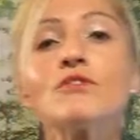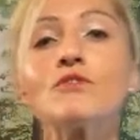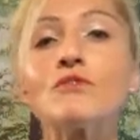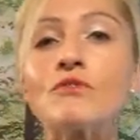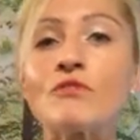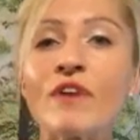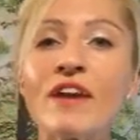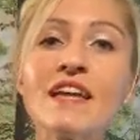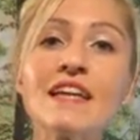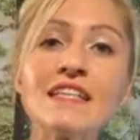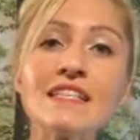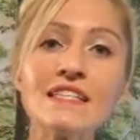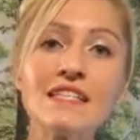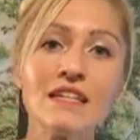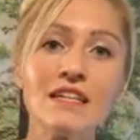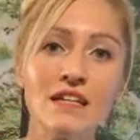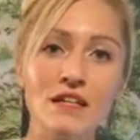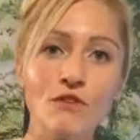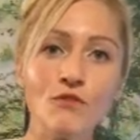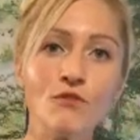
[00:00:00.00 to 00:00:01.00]
the
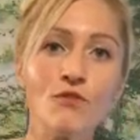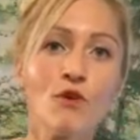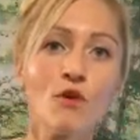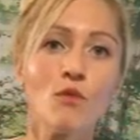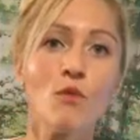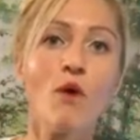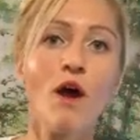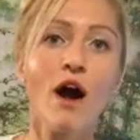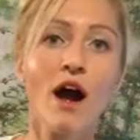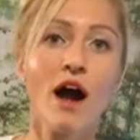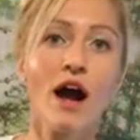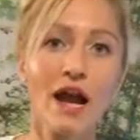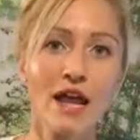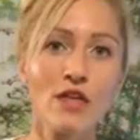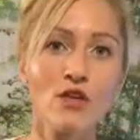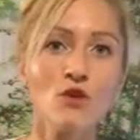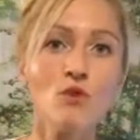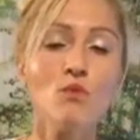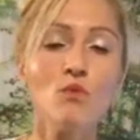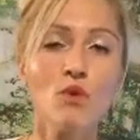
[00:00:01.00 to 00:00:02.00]
reason for
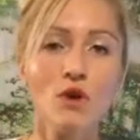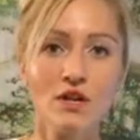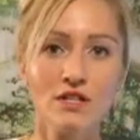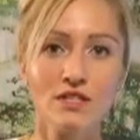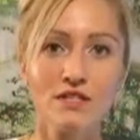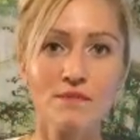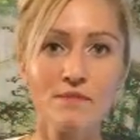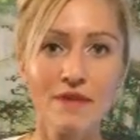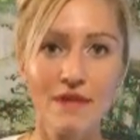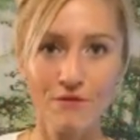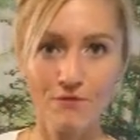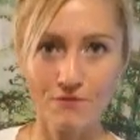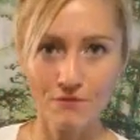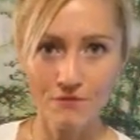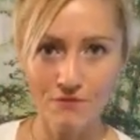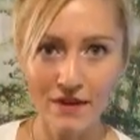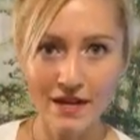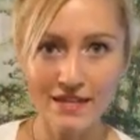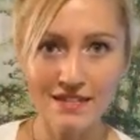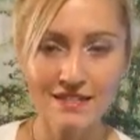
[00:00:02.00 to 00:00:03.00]
why you want to be
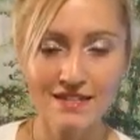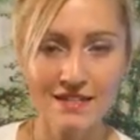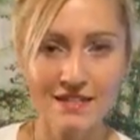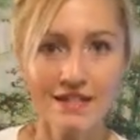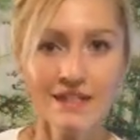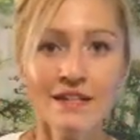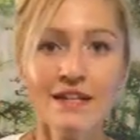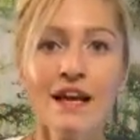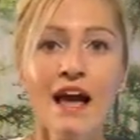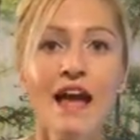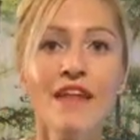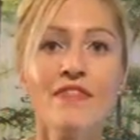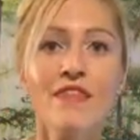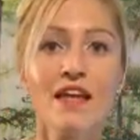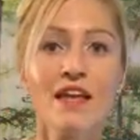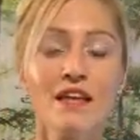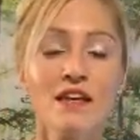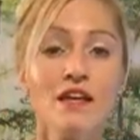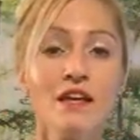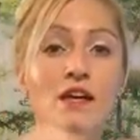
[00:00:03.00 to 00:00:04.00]
fit, and
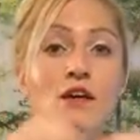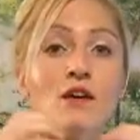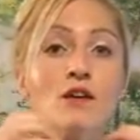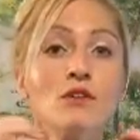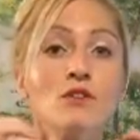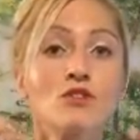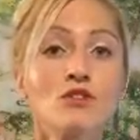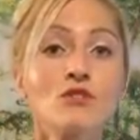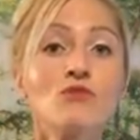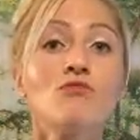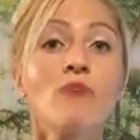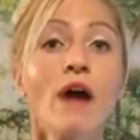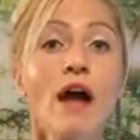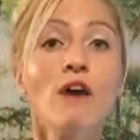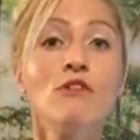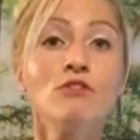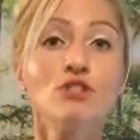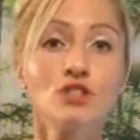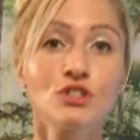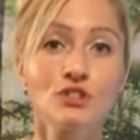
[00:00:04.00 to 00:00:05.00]
then
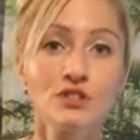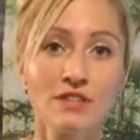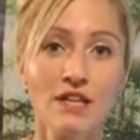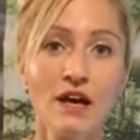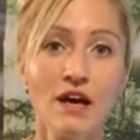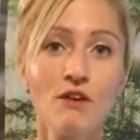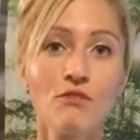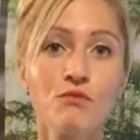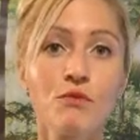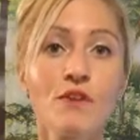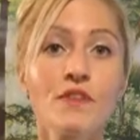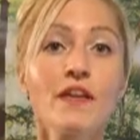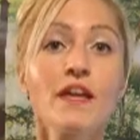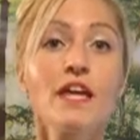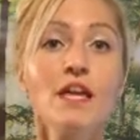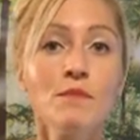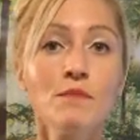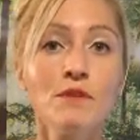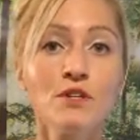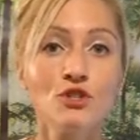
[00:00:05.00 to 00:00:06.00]
surround yourself with
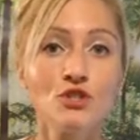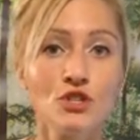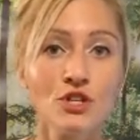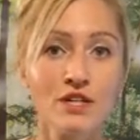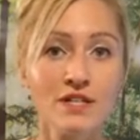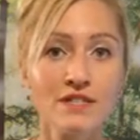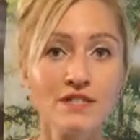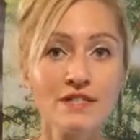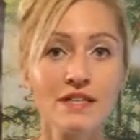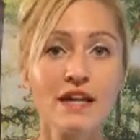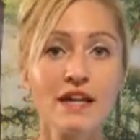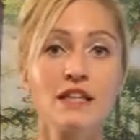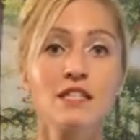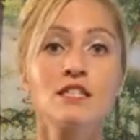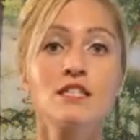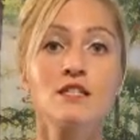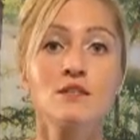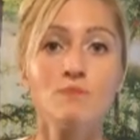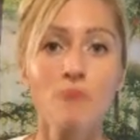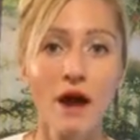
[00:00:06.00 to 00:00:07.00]
images that
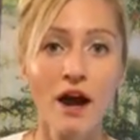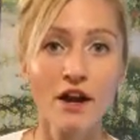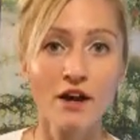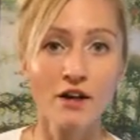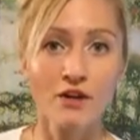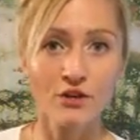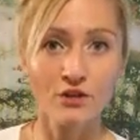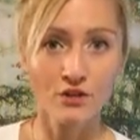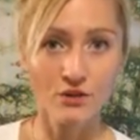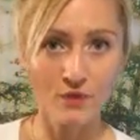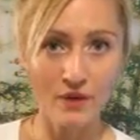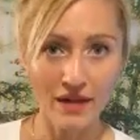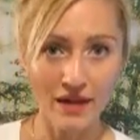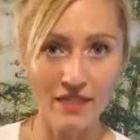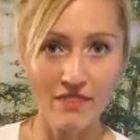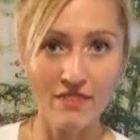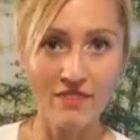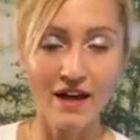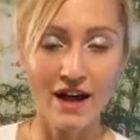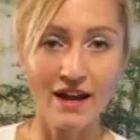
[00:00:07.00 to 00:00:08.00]
inspire you
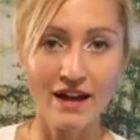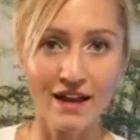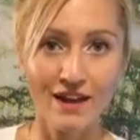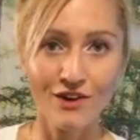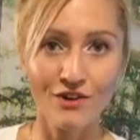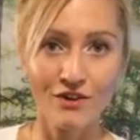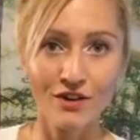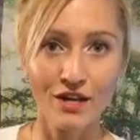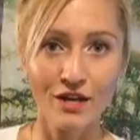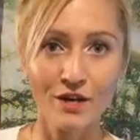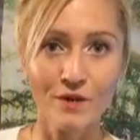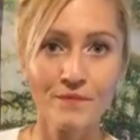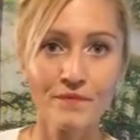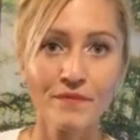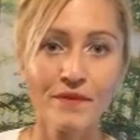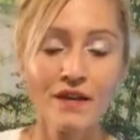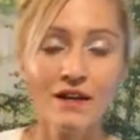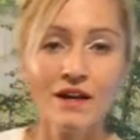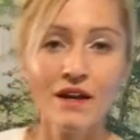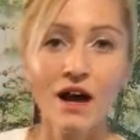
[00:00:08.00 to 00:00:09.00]
in that area.
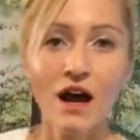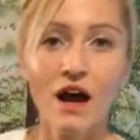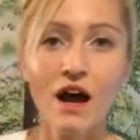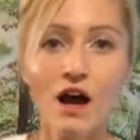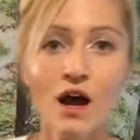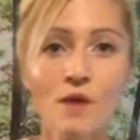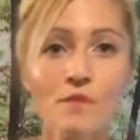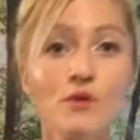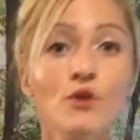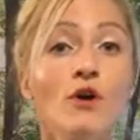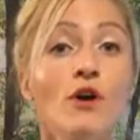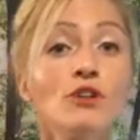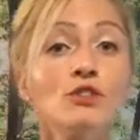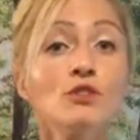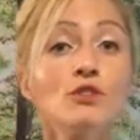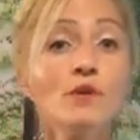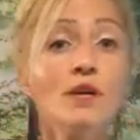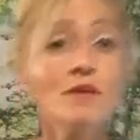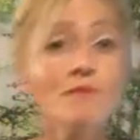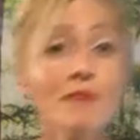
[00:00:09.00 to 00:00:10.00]
You
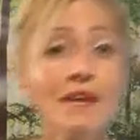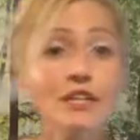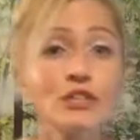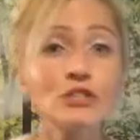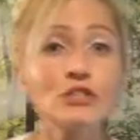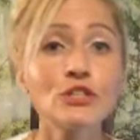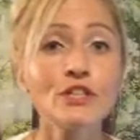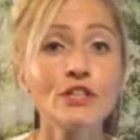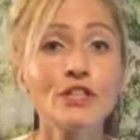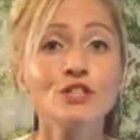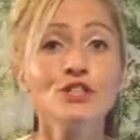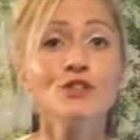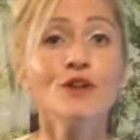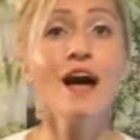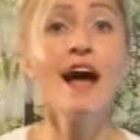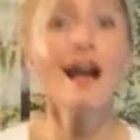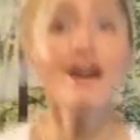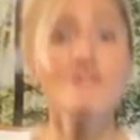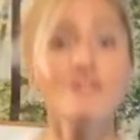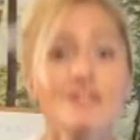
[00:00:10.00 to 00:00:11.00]
also want to make sure that you
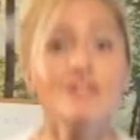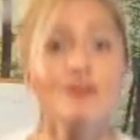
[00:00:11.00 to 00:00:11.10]
have